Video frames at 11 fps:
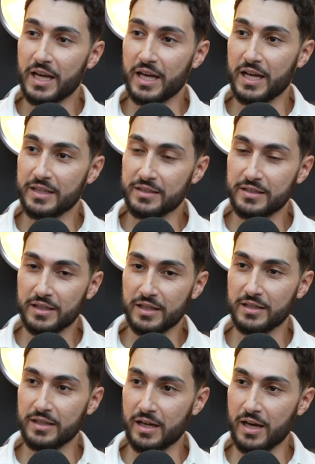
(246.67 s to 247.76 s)
And
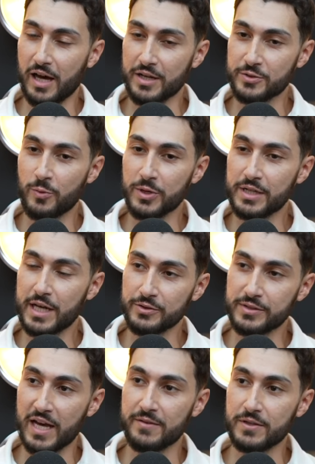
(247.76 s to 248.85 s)
I just want to now
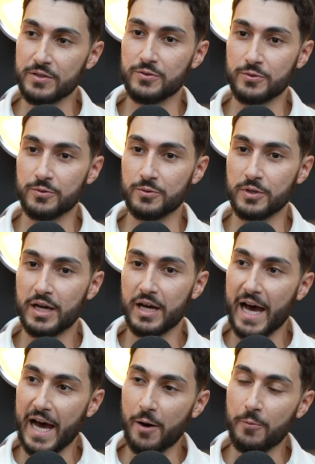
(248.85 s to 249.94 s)
dive into
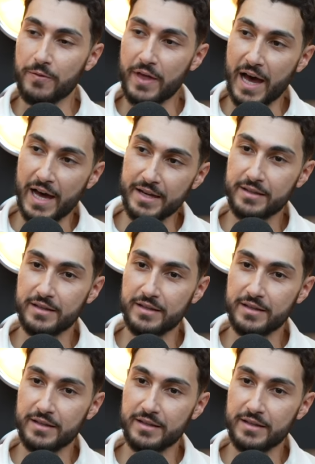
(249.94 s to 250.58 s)
how that